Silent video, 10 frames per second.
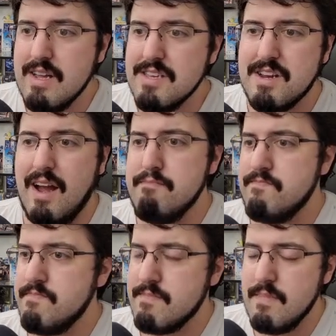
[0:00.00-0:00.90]
So
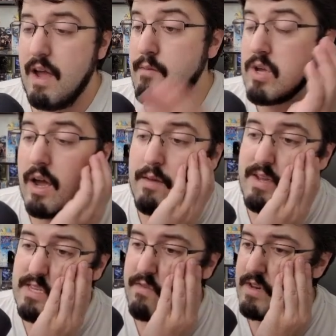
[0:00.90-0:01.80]
I'm talking
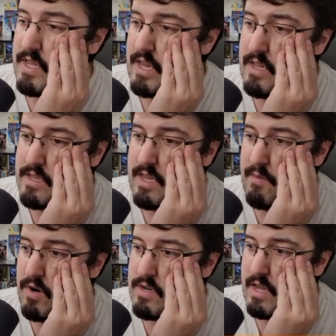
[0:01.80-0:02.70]
myself into getting this
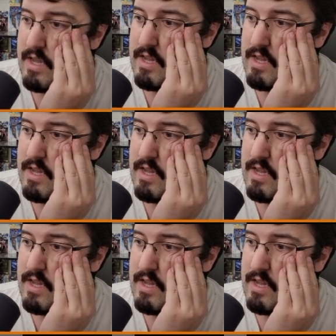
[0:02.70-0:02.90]
game, aren't I?